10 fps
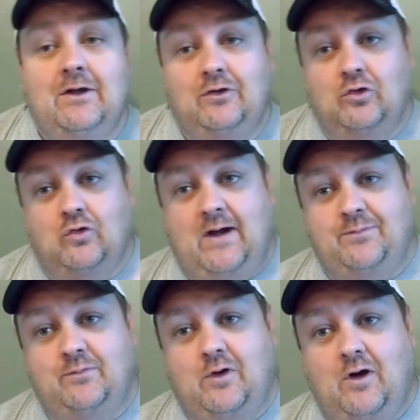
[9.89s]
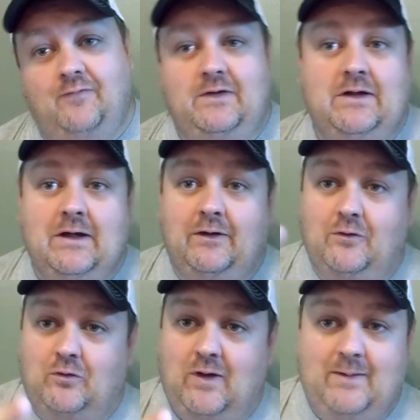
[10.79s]
go grab some coffee,
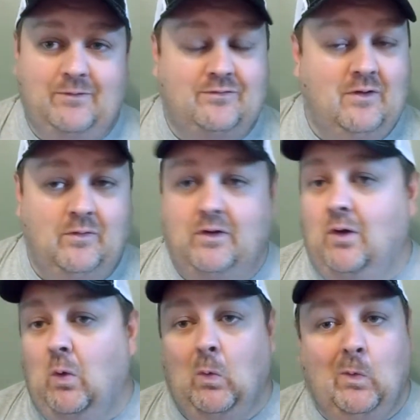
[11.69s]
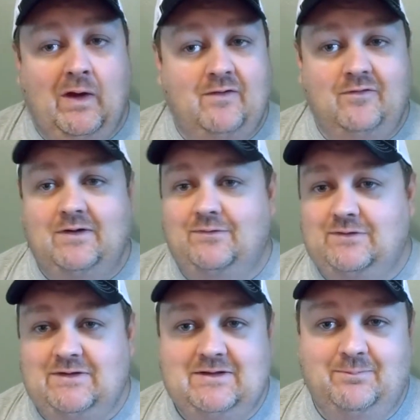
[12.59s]
go grab a soda, whatever it is
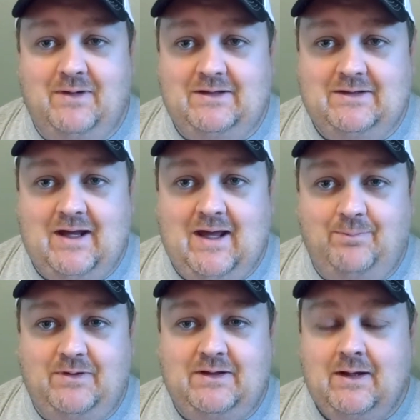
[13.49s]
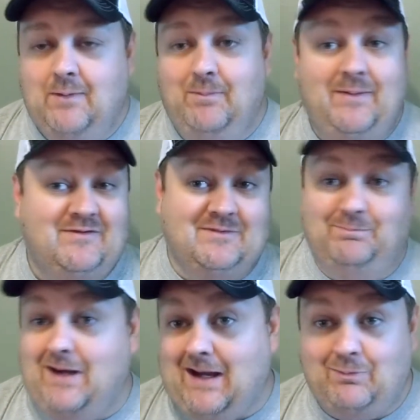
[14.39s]
you need to make you happy, maybe some
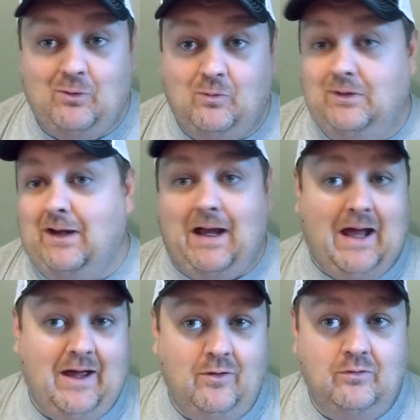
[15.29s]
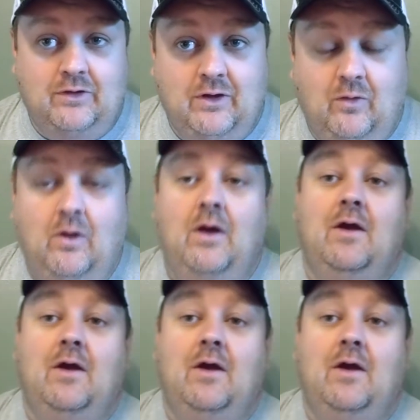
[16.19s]
popcorn, I don't know.